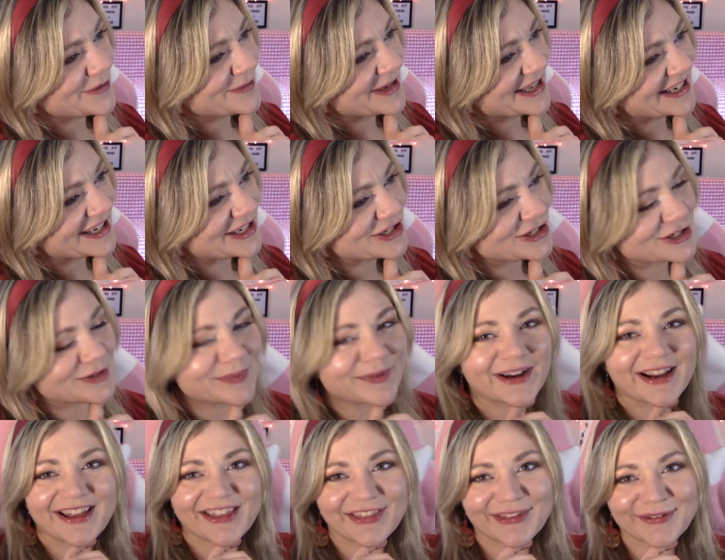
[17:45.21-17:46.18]
managed to
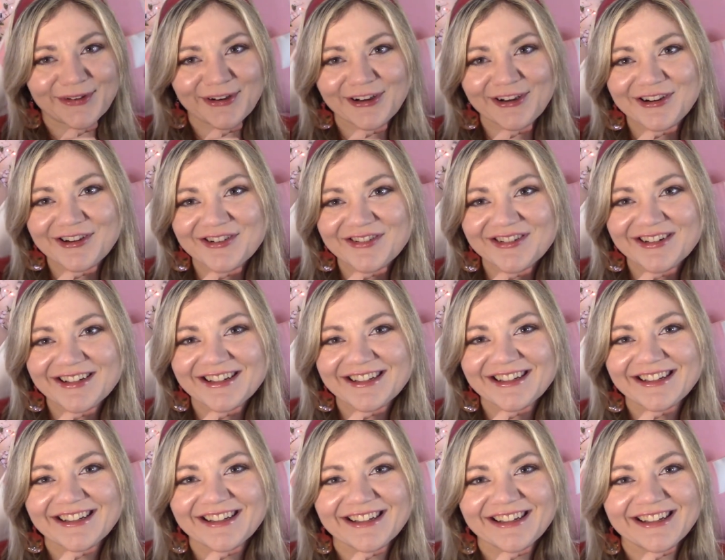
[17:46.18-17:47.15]
break through
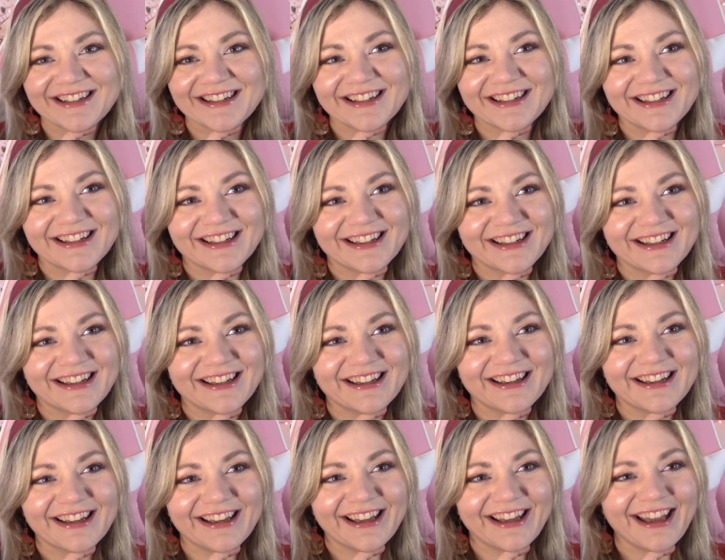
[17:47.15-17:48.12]

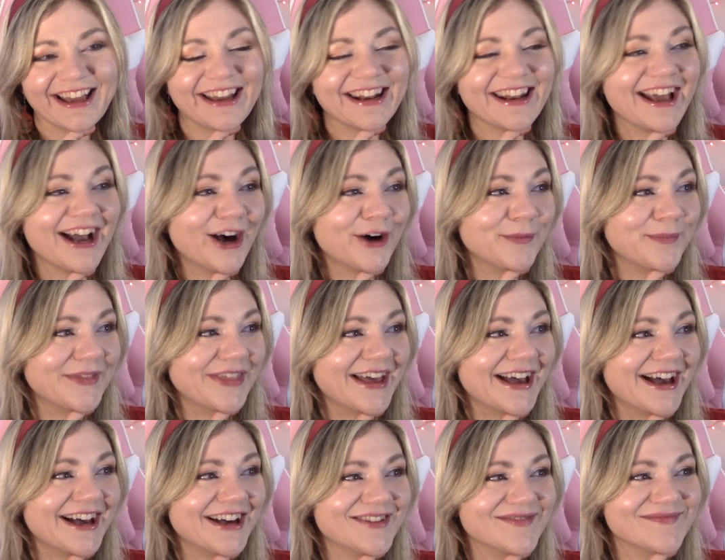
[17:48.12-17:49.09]
and help
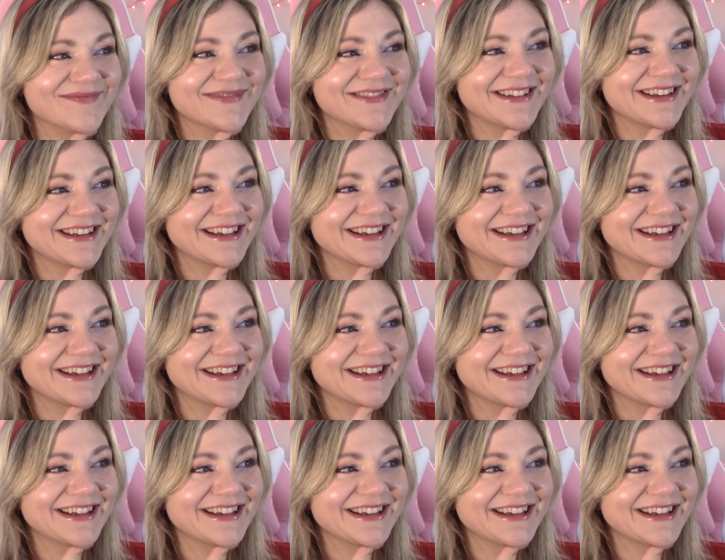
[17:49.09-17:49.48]
them